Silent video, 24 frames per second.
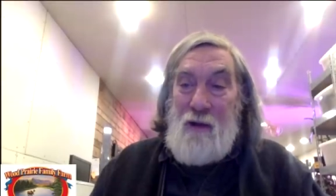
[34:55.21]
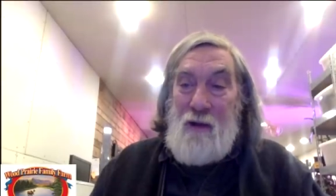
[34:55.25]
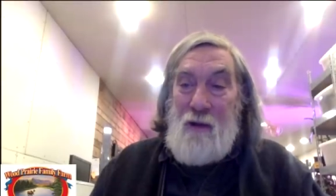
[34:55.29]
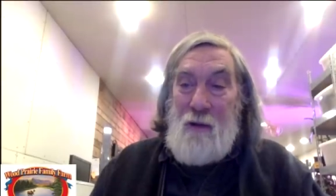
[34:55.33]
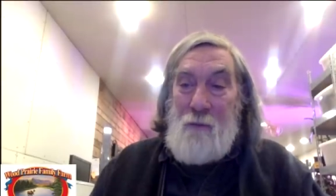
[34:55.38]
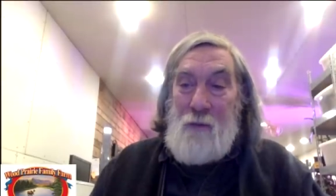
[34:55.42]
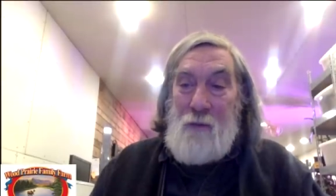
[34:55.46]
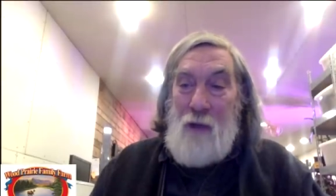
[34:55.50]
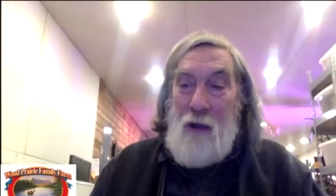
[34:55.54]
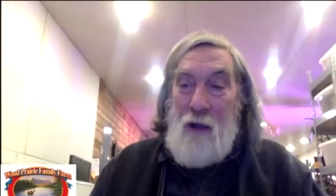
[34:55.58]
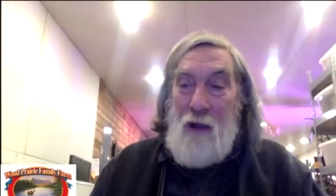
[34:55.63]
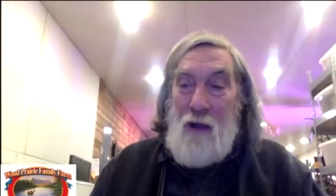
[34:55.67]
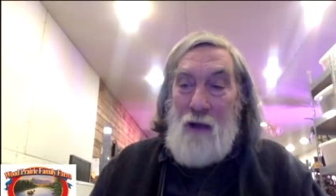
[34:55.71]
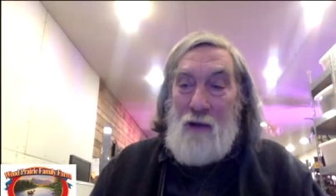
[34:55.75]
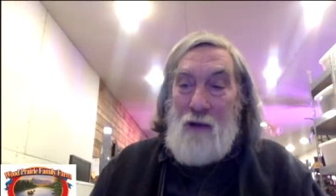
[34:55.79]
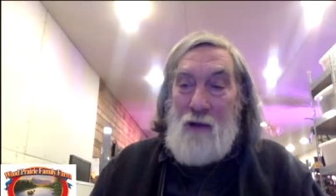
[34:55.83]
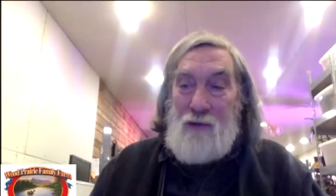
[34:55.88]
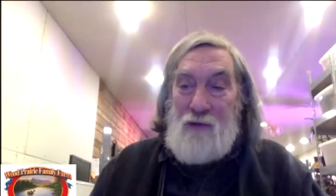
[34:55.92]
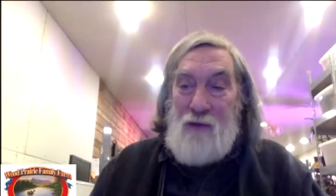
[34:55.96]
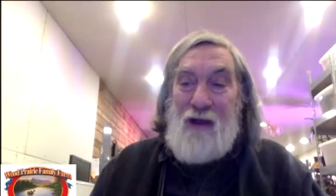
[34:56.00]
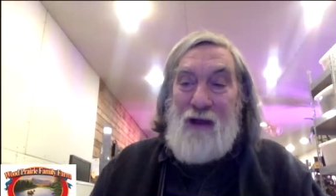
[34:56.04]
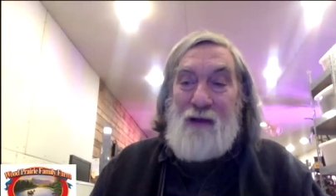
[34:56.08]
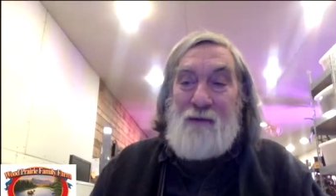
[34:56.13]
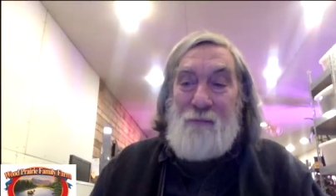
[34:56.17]
uh,
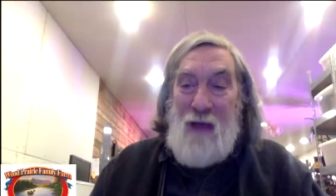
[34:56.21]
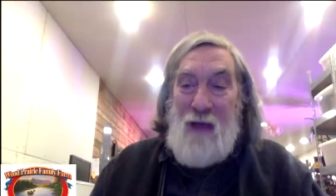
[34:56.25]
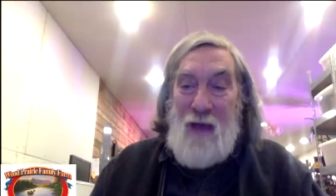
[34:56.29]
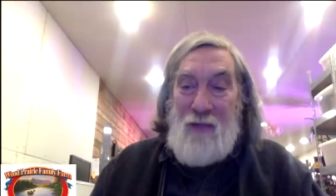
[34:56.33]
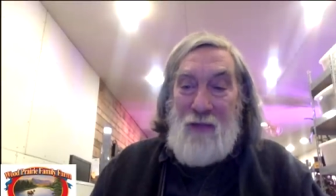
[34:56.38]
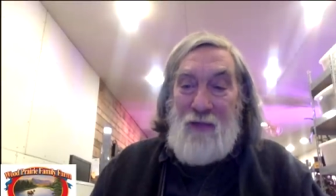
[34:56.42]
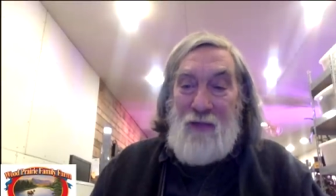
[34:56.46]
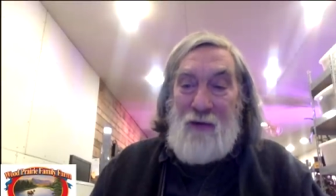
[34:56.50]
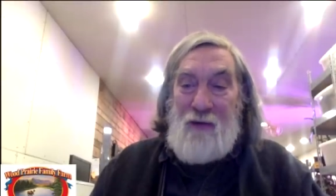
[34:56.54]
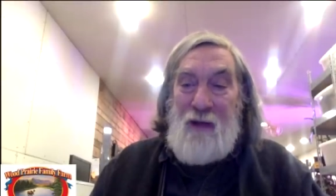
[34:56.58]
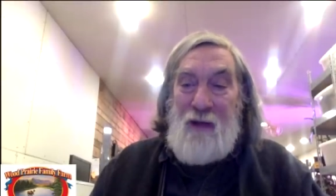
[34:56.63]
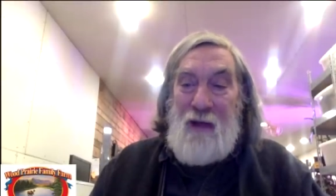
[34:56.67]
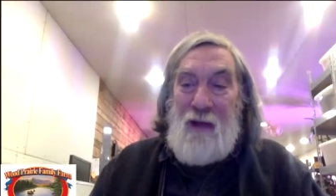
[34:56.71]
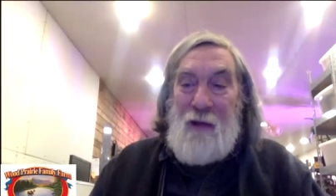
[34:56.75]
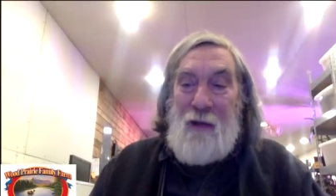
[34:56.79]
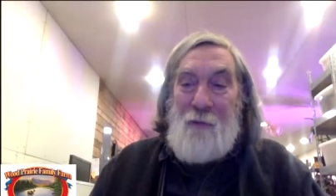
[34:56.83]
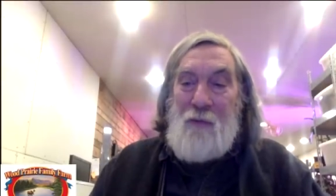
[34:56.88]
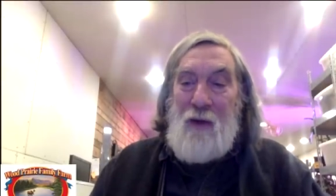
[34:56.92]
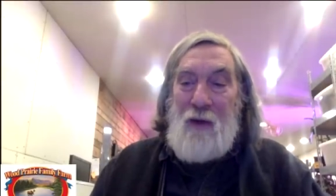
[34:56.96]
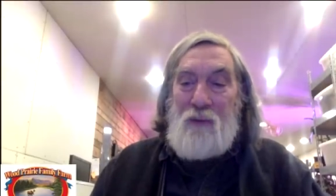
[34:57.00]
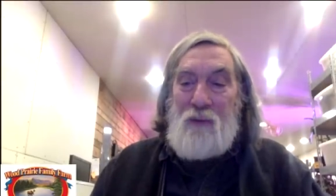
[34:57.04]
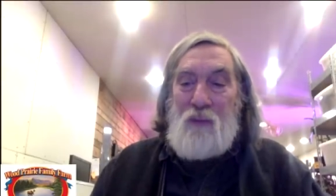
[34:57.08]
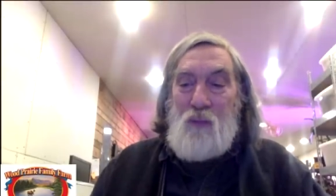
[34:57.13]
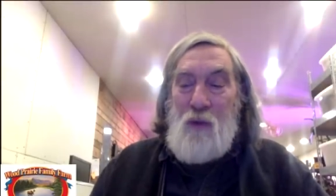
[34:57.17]
uh, great
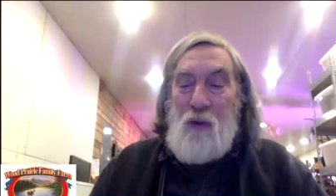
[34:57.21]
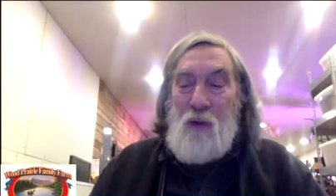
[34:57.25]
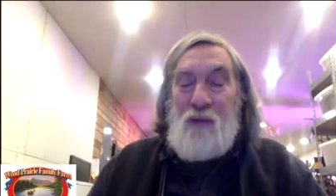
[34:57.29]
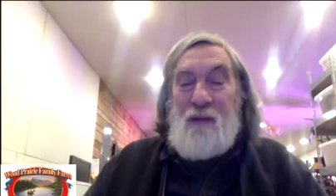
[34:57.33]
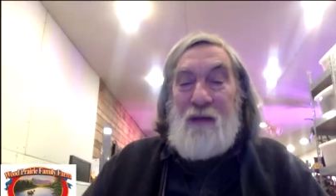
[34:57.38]
method.